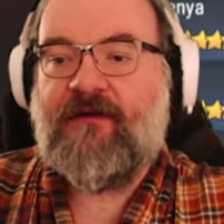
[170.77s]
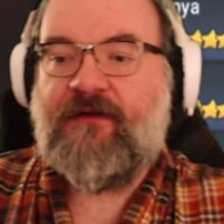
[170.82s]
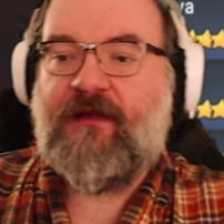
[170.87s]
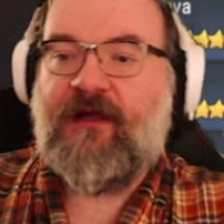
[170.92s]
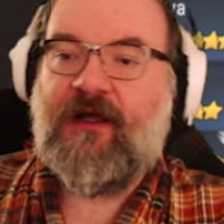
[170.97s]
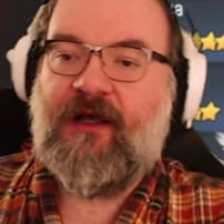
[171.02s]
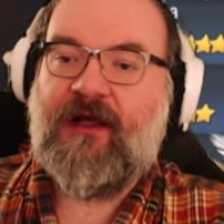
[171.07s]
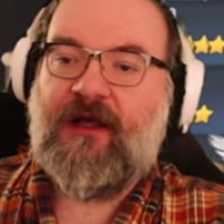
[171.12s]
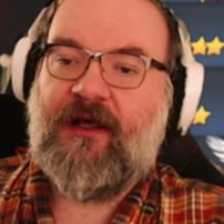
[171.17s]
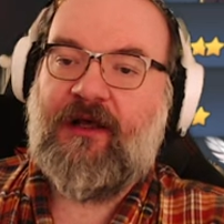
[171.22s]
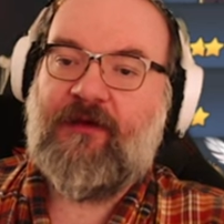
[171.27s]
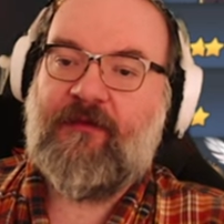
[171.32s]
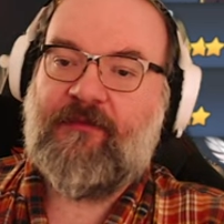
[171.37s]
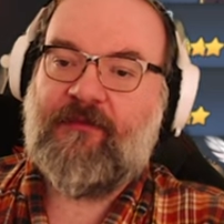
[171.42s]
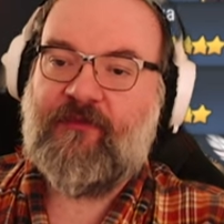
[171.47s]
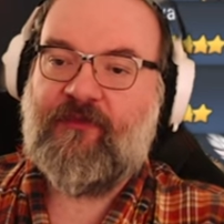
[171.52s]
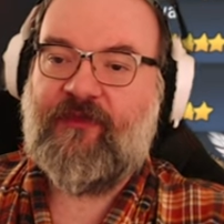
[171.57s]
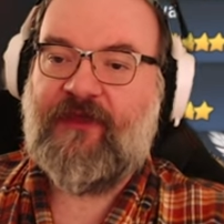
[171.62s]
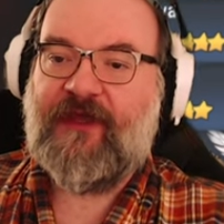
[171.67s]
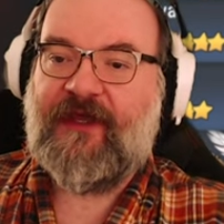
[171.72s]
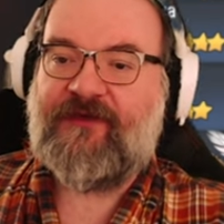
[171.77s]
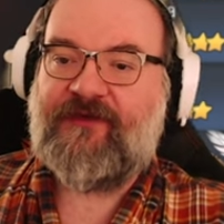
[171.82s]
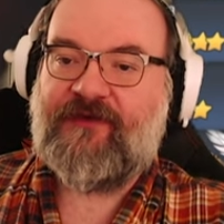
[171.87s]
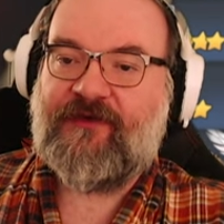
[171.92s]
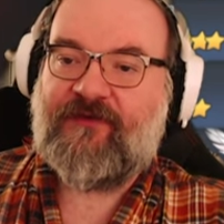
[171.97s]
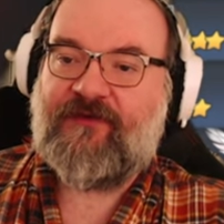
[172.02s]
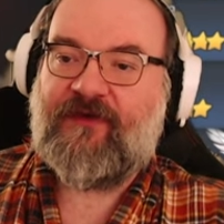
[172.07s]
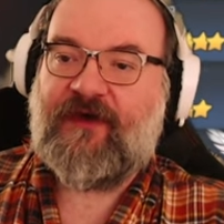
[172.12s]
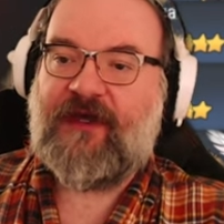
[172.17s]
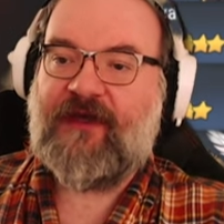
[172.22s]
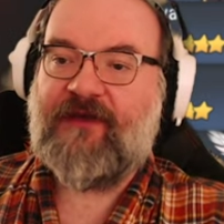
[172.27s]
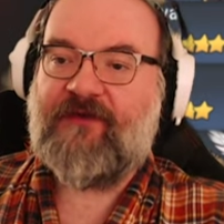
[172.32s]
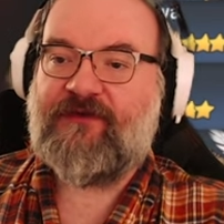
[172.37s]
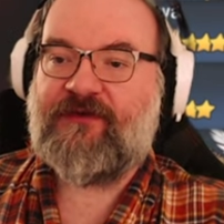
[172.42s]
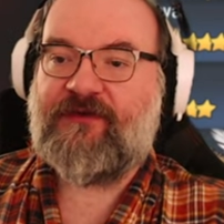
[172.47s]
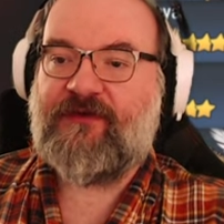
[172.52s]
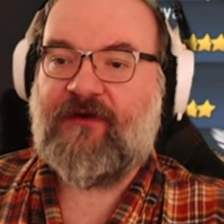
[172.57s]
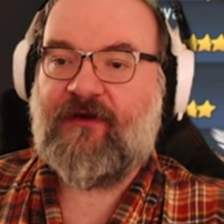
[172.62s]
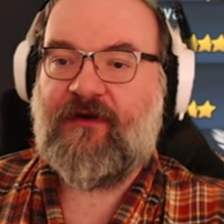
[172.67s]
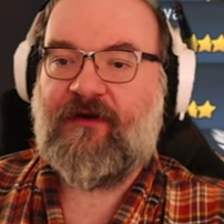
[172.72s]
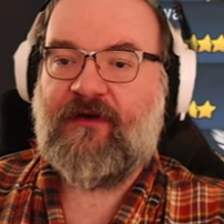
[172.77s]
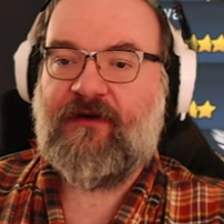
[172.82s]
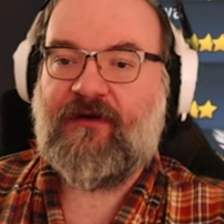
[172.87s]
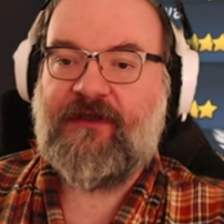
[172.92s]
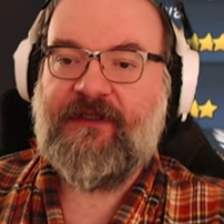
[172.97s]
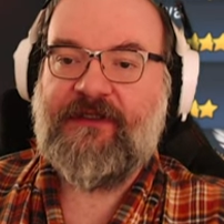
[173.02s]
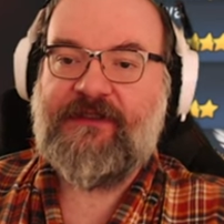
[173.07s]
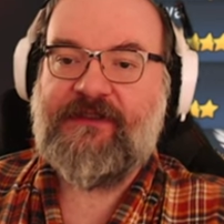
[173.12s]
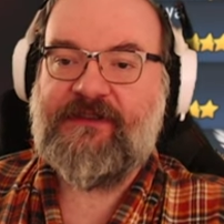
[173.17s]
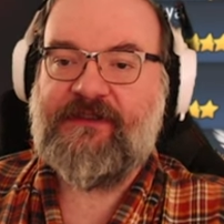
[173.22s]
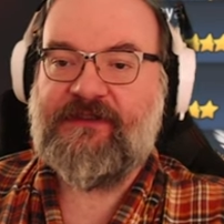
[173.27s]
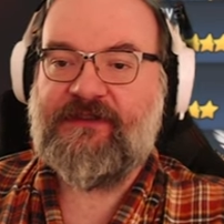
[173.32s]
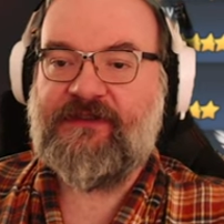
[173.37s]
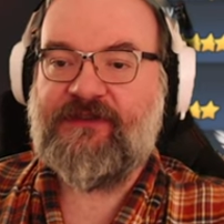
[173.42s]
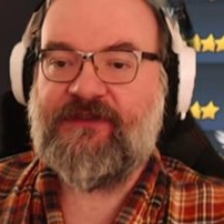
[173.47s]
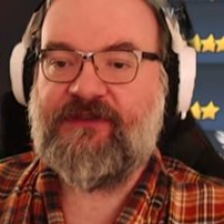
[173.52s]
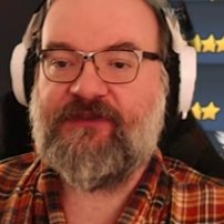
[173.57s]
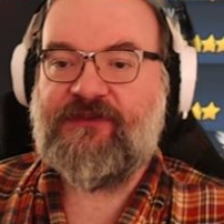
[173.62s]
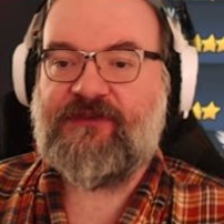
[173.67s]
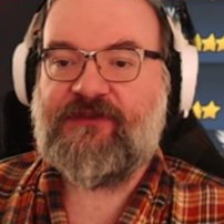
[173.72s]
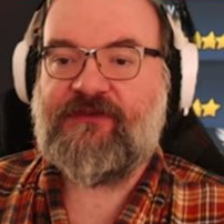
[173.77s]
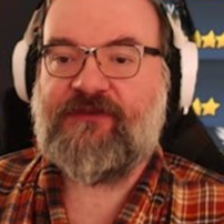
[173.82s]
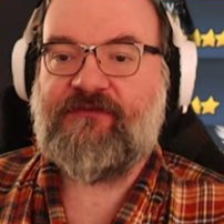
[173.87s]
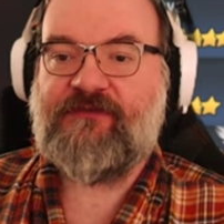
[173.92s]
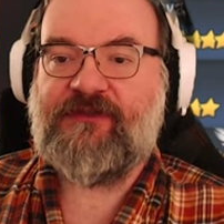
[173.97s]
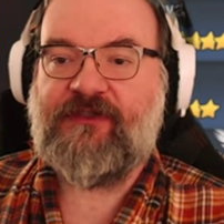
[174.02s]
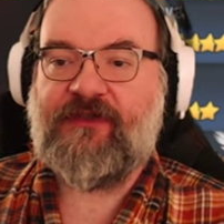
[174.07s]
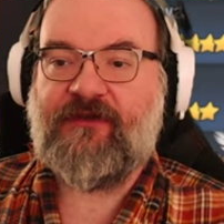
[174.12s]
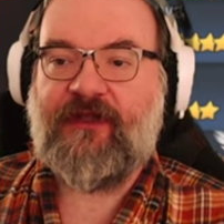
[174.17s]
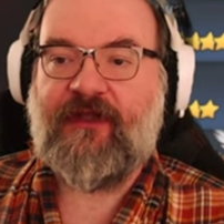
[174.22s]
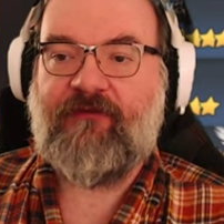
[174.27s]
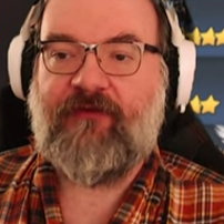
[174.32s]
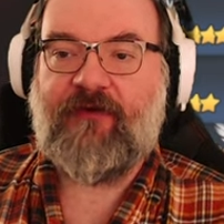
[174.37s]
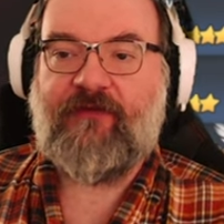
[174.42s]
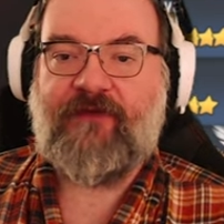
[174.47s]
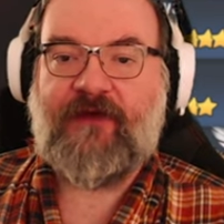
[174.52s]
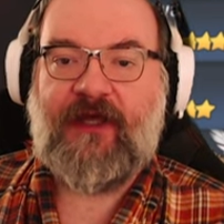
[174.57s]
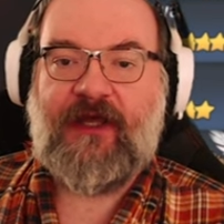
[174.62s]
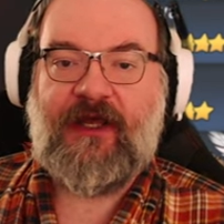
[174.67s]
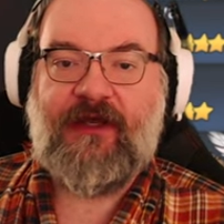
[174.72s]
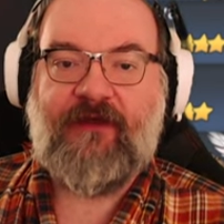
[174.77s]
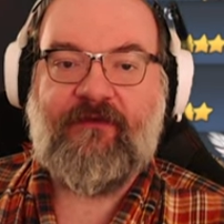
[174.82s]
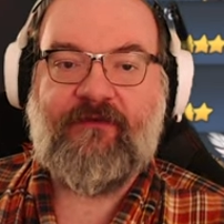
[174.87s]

um, that's a five star is still level five.